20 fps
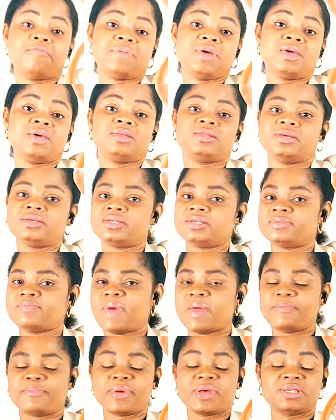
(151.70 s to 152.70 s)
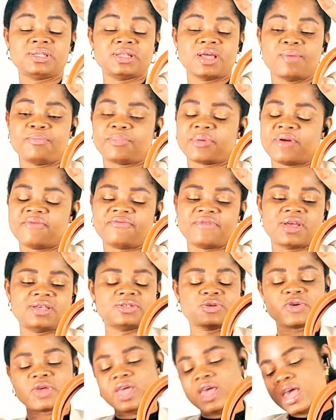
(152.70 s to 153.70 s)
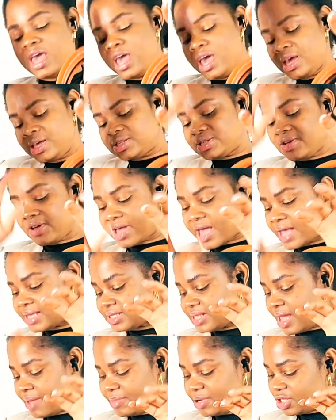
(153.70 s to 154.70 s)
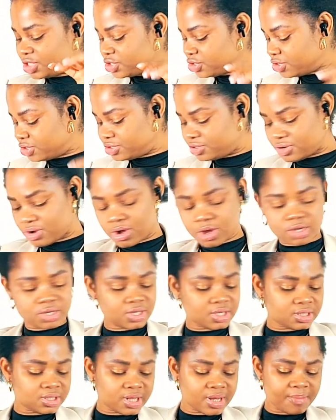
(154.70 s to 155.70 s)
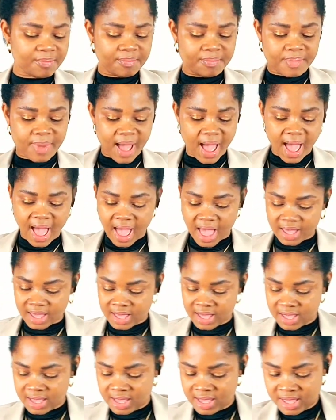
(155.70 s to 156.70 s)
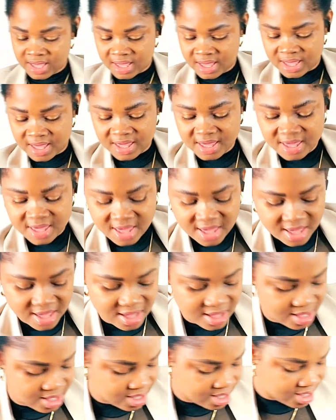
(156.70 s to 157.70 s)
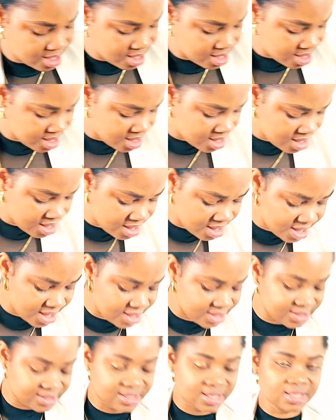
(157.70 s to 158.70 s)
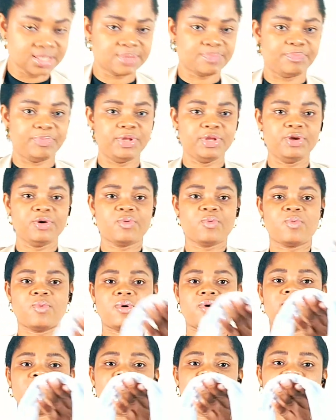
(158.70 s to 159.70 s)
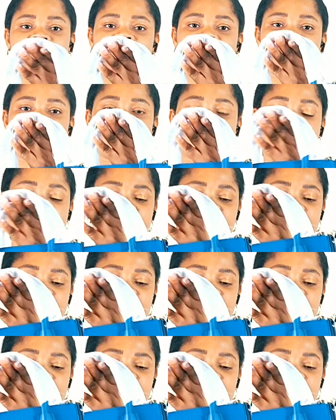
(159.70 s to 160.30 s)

for me. This is my personal preference, okay? So guys, let me show you another bag here. Is this blue one. Oh